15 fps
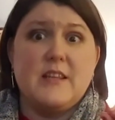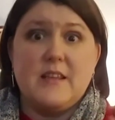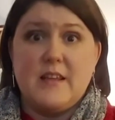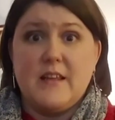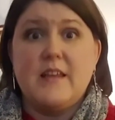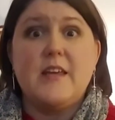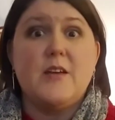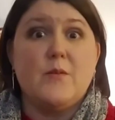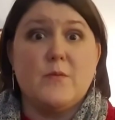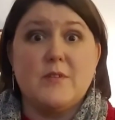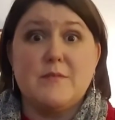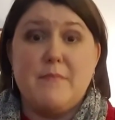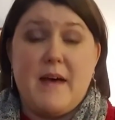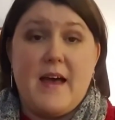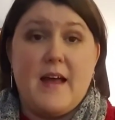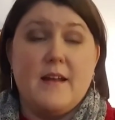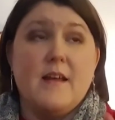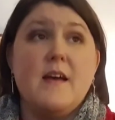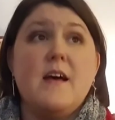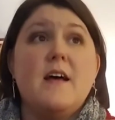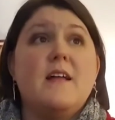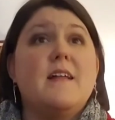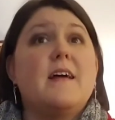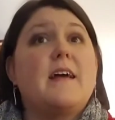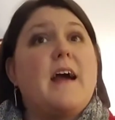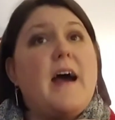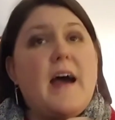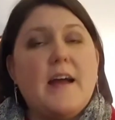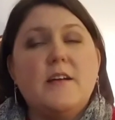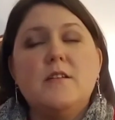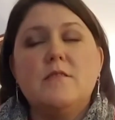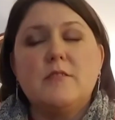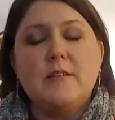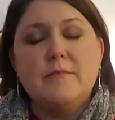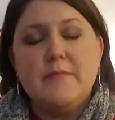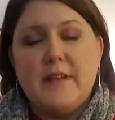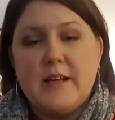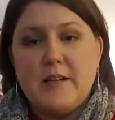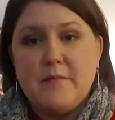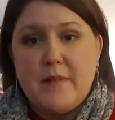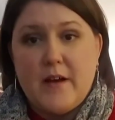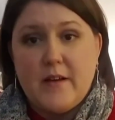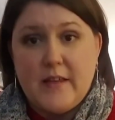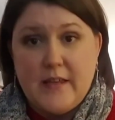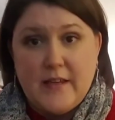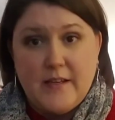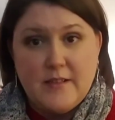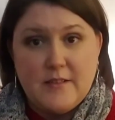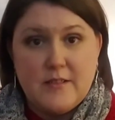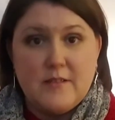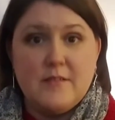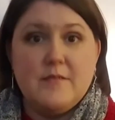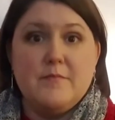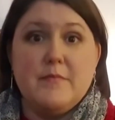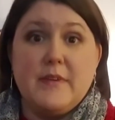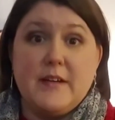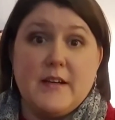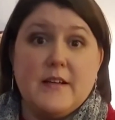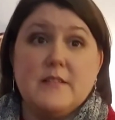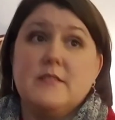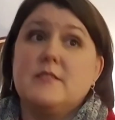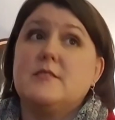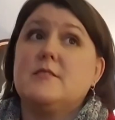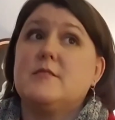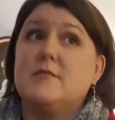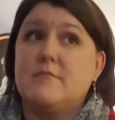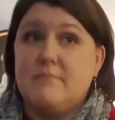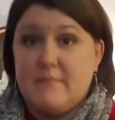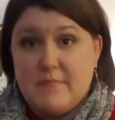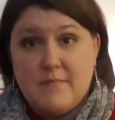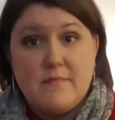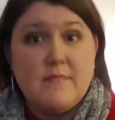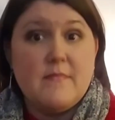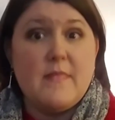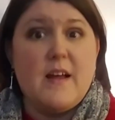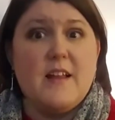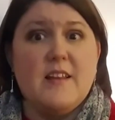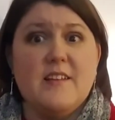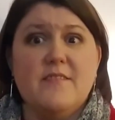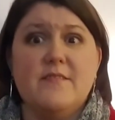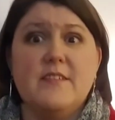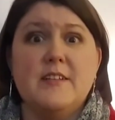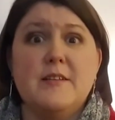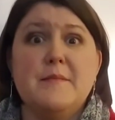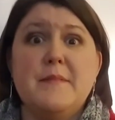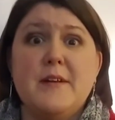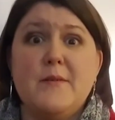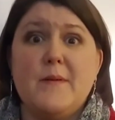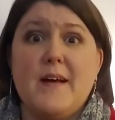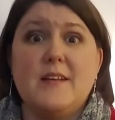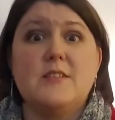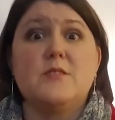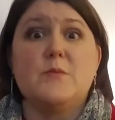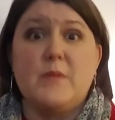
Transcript: the heat was bad. Like, I don't complain about heat because I live in the Midwest.